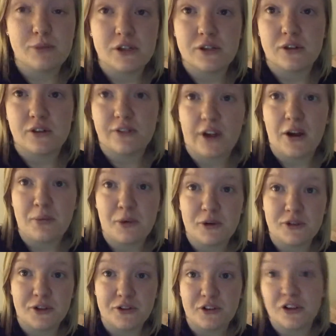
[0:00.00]
Biscoff caramel
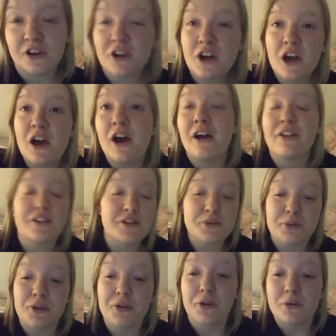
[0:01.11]
donut, and then
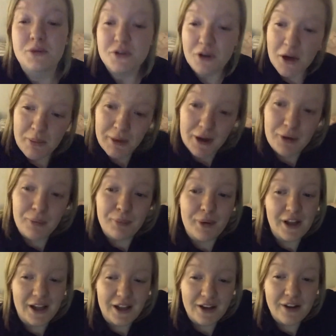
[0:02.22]
tomorrow I'm straight back on
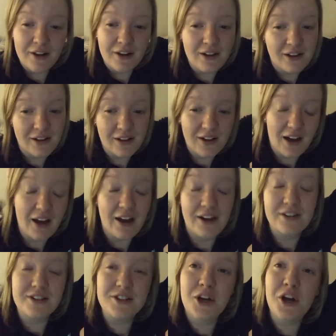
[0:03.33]
plan
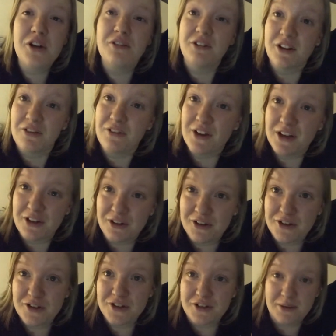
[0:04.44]
and hopefully feeling
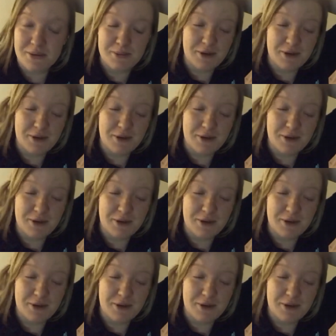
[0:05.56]
100 times